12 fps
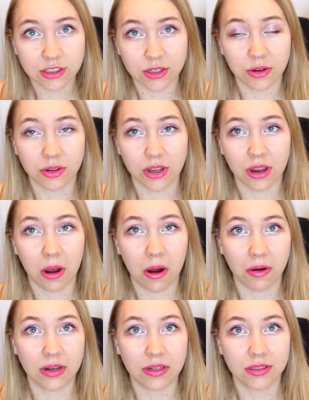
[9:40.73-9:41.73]
so they
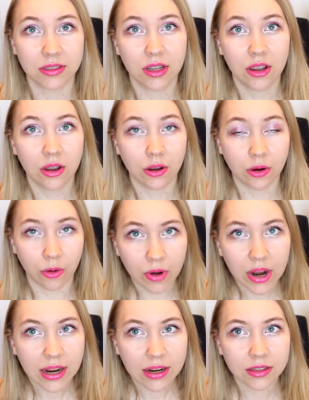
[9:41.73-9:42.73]
aren't
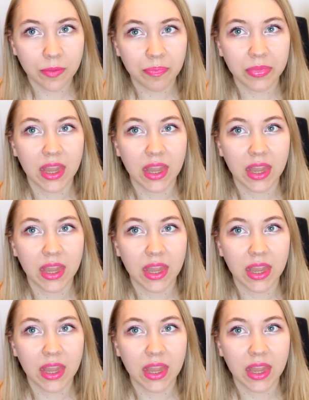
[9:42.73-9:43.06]
correct.